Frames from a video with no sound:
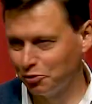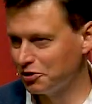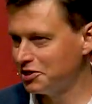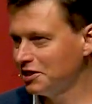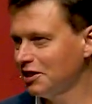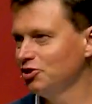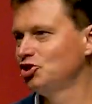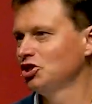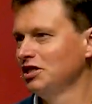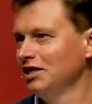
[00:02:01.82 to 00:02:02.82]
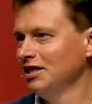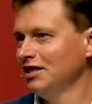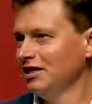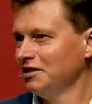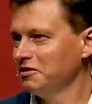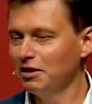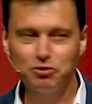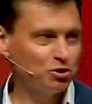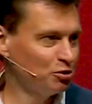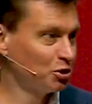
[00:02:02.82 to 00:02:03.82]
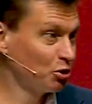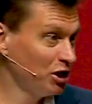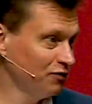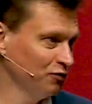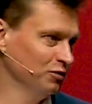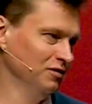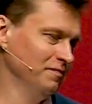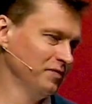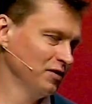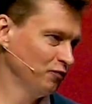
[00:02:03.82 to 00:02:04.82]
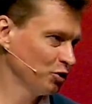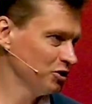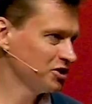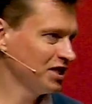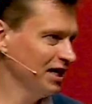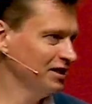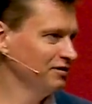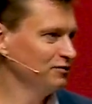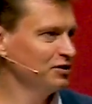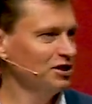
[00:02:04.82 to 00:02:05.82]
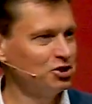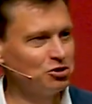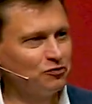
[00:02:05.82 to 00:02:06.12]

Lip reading: on the stage. I'm so grateful for his kind invitation